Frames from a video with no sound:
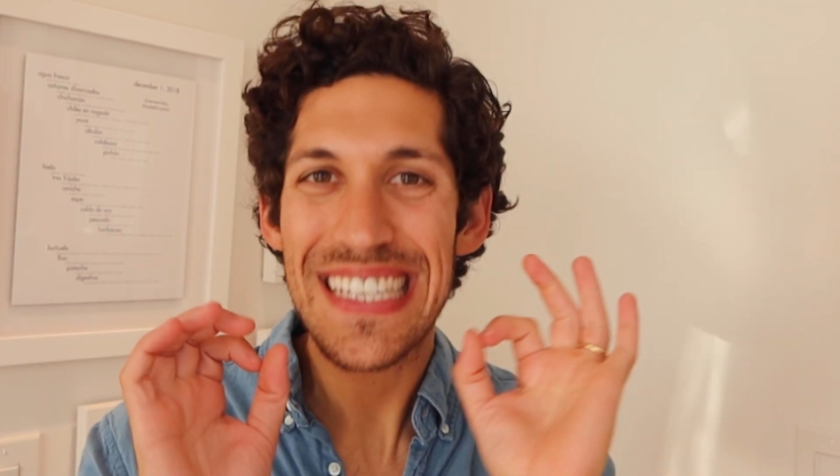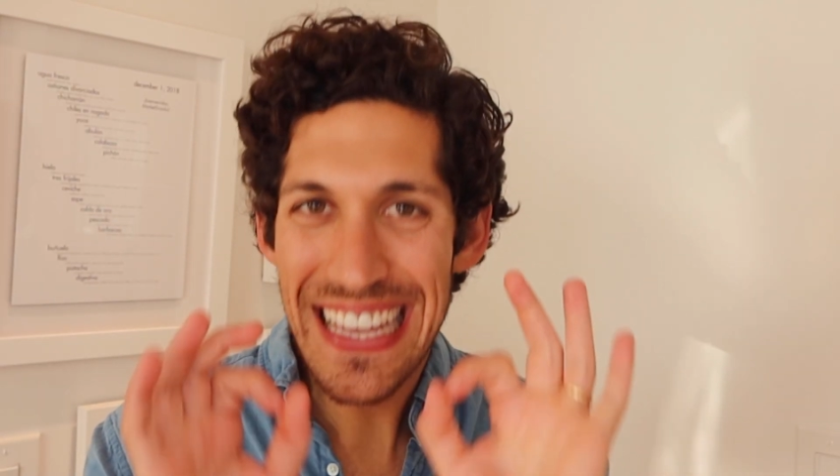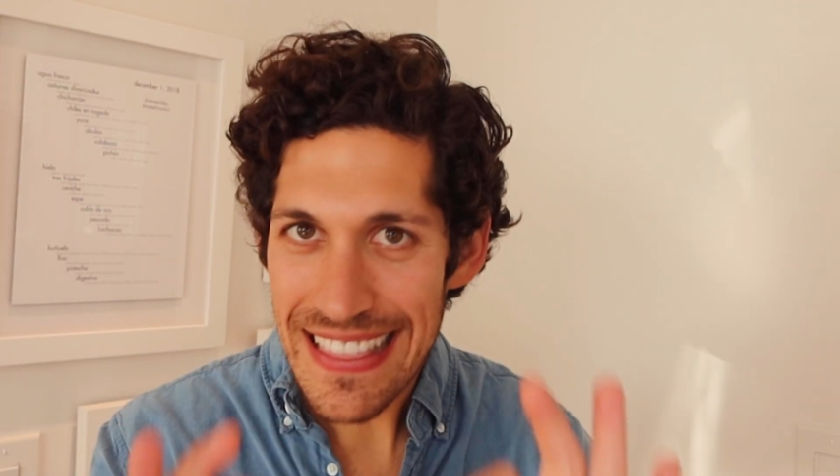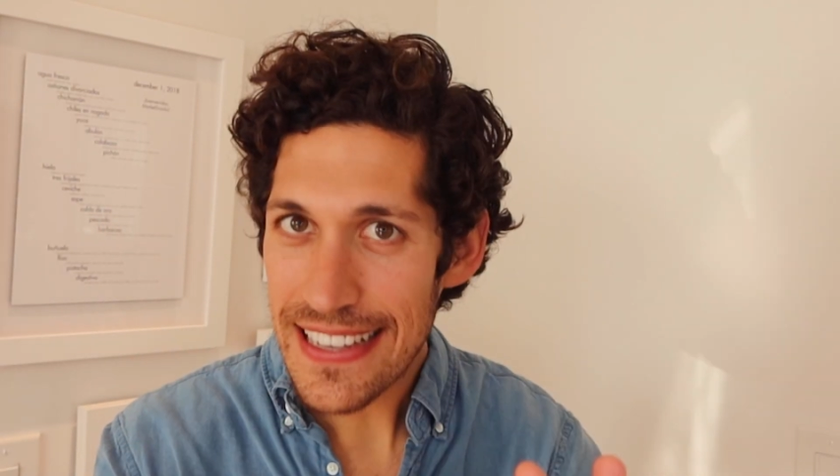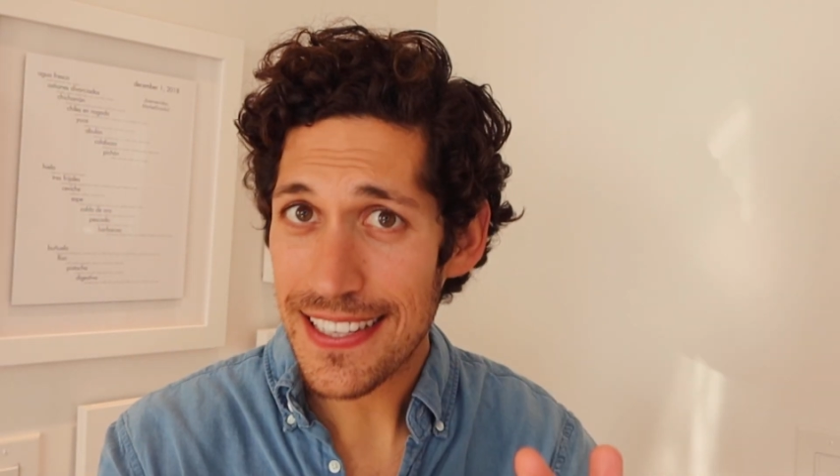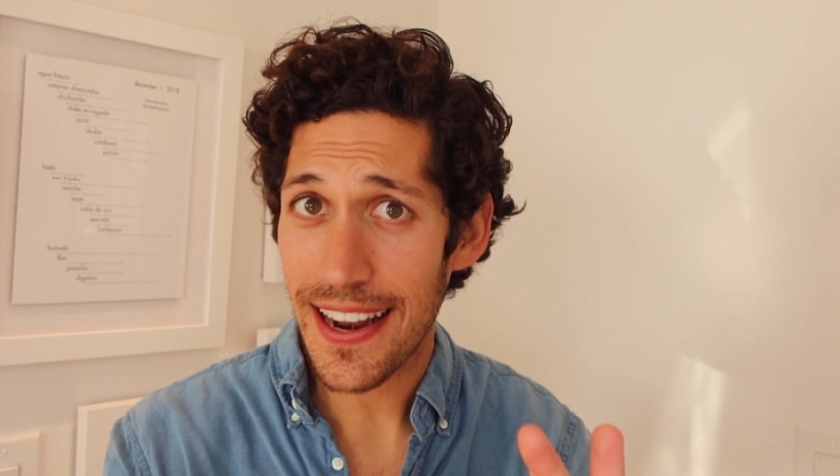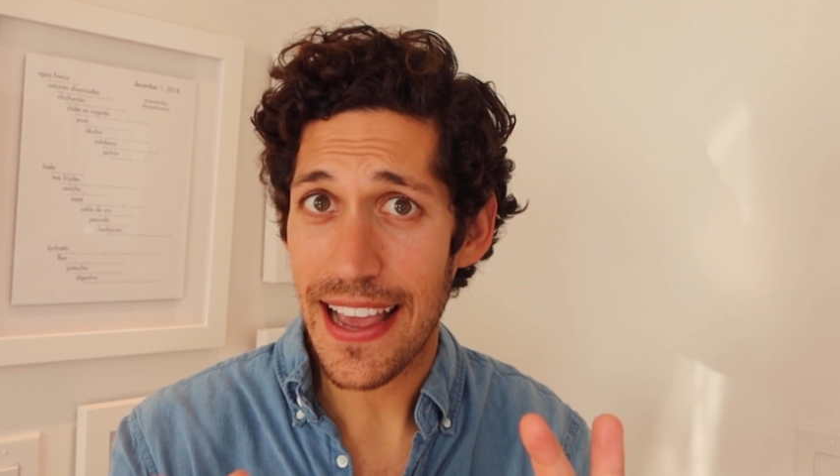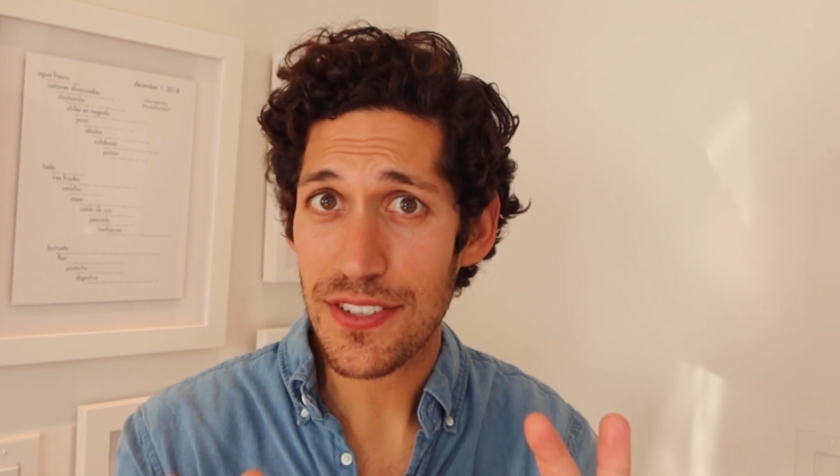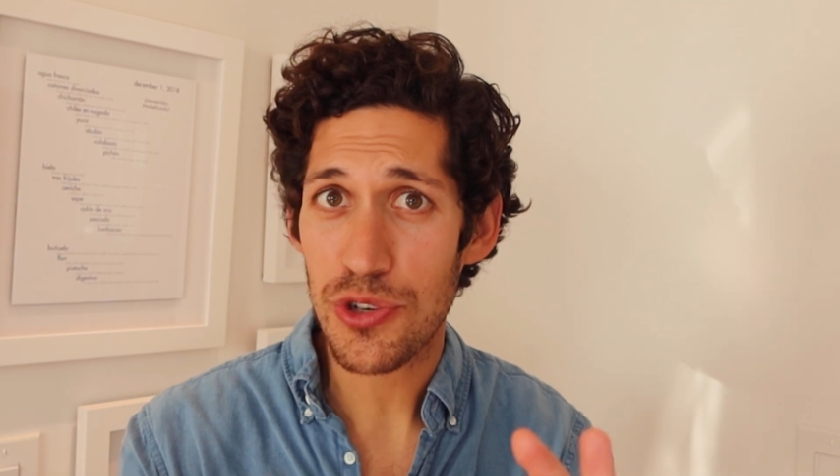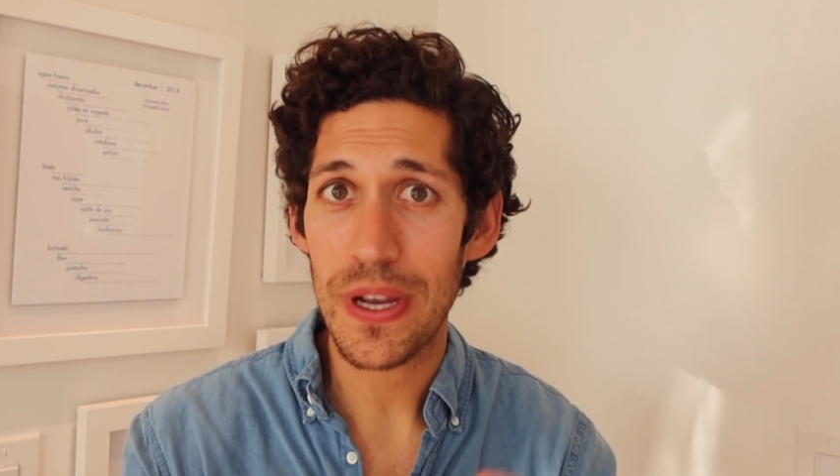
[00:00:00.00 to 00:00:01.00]
did this on
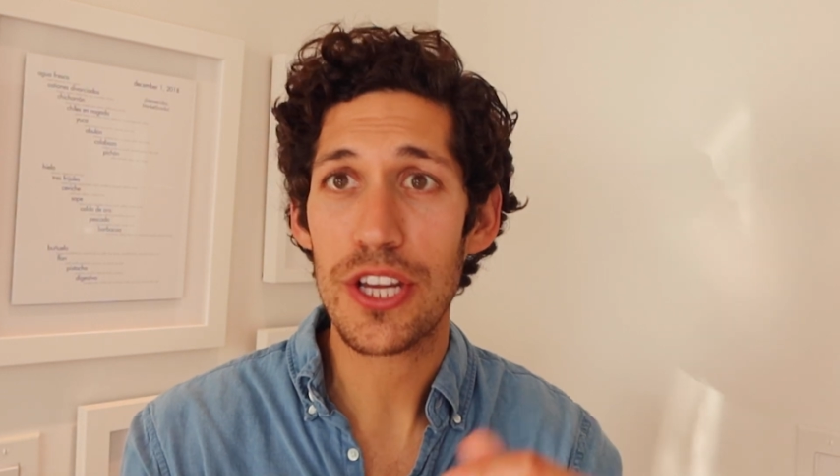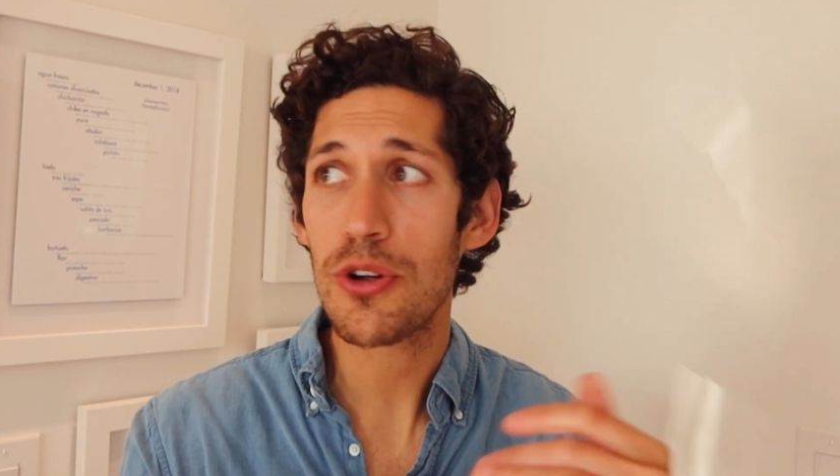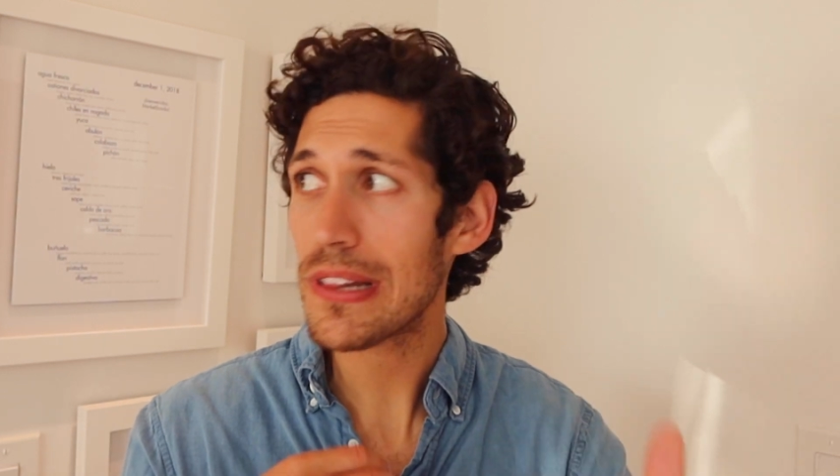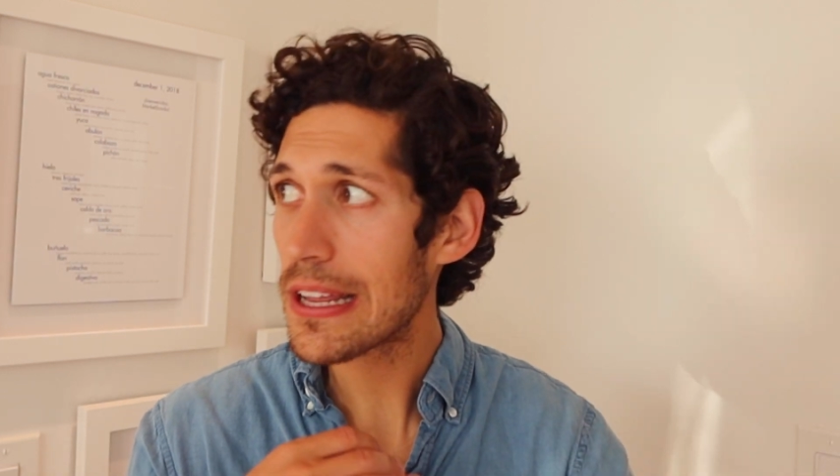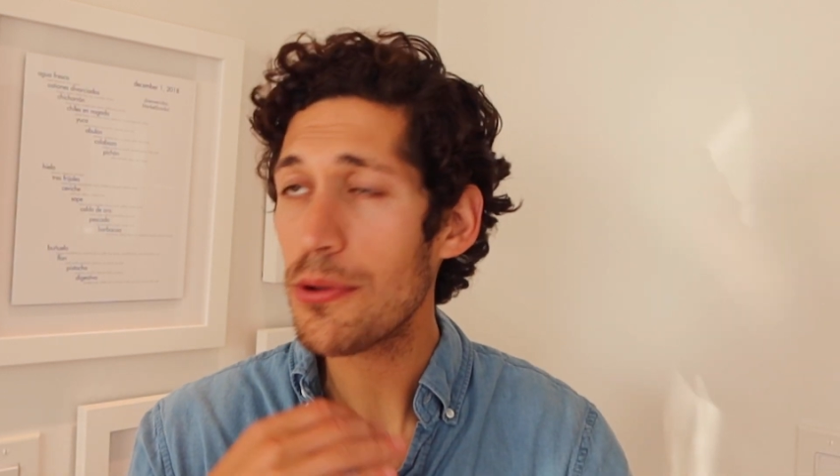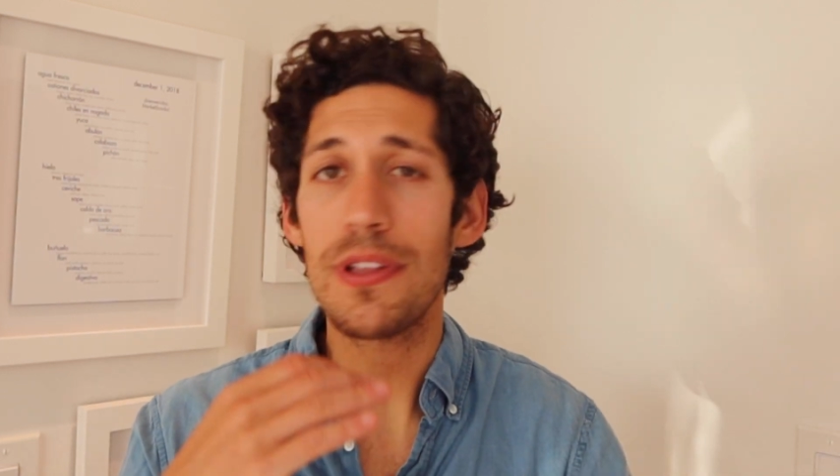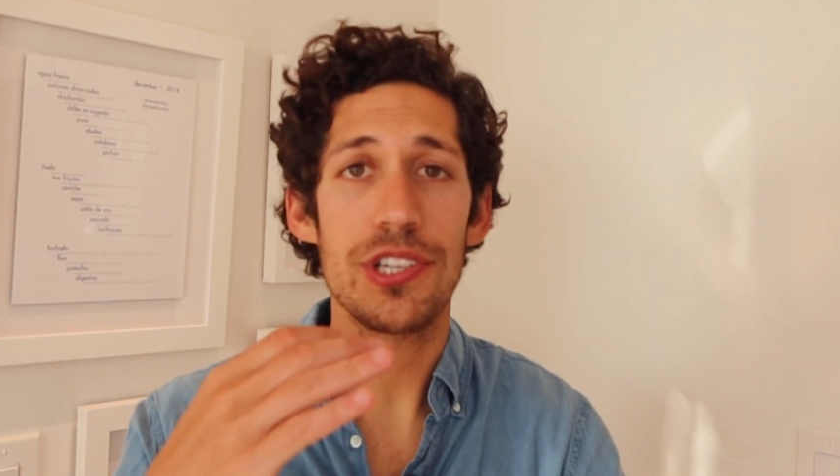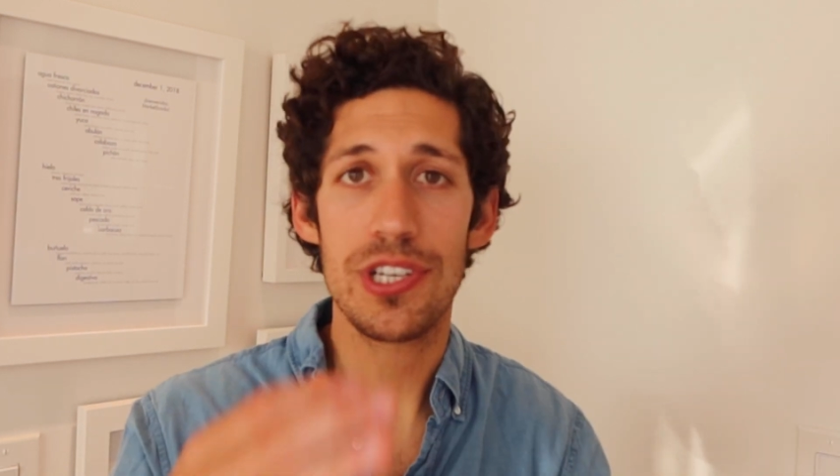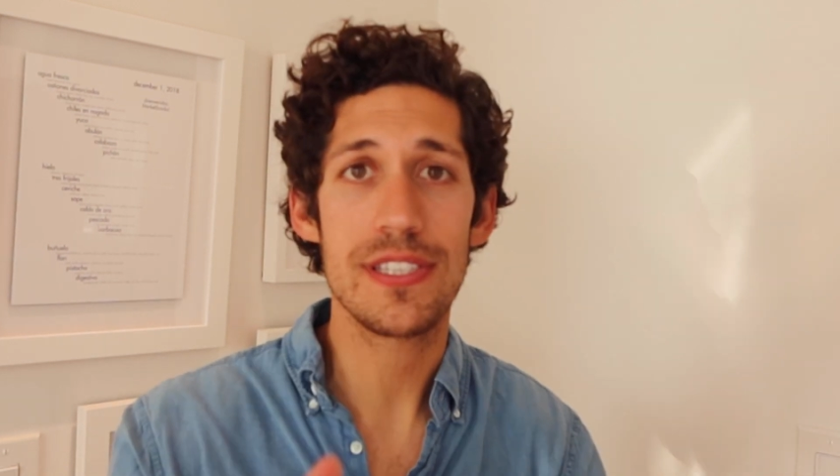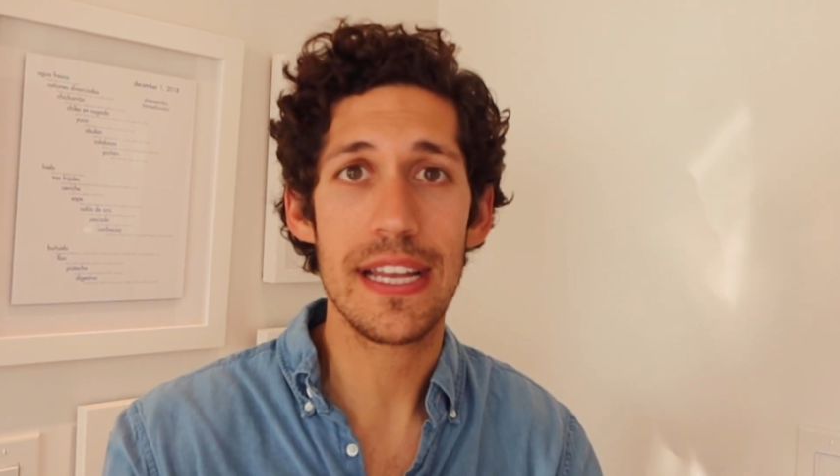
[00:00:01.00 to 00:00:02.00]
A Street, you're literally
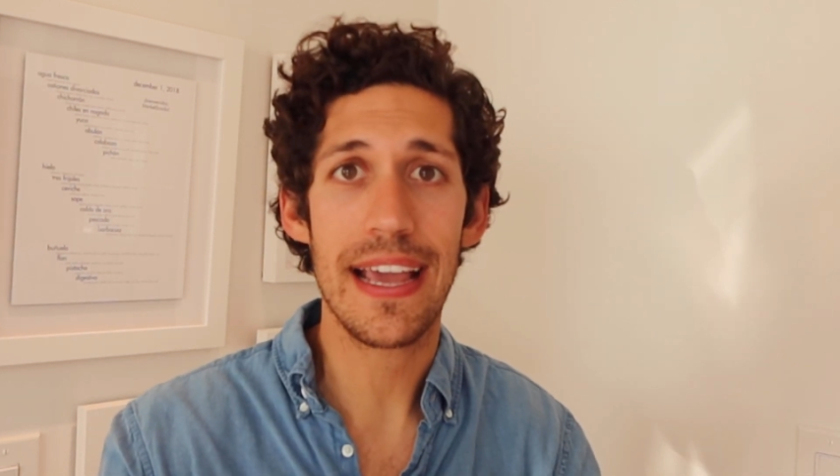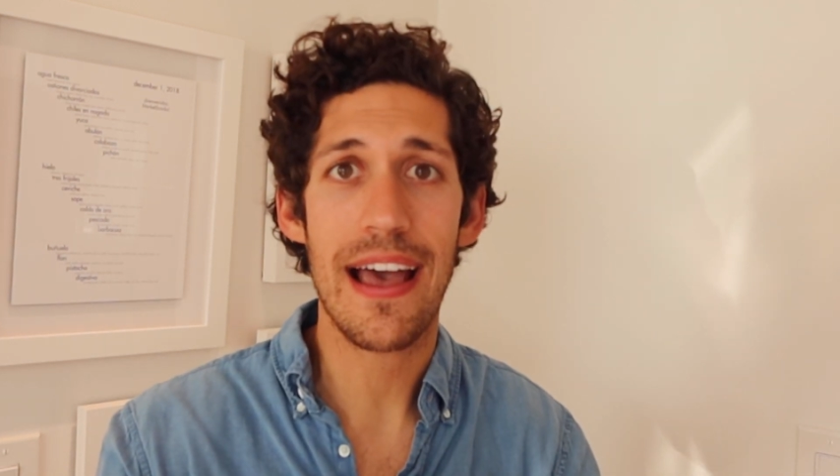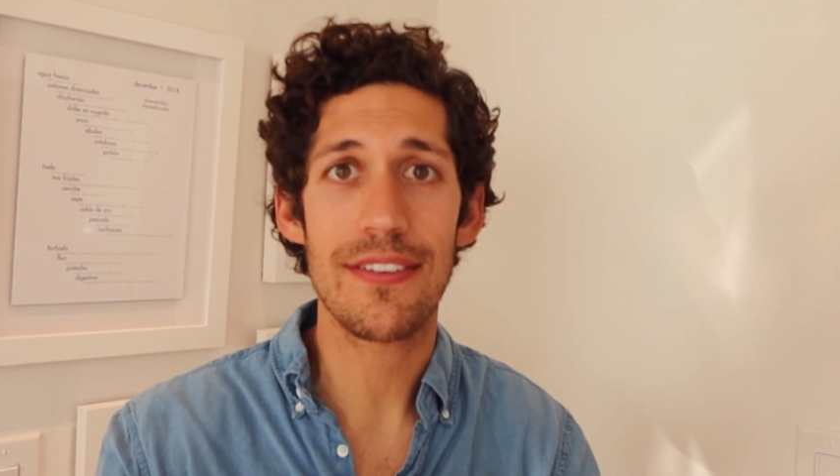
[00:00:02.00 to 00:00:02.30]
just sitting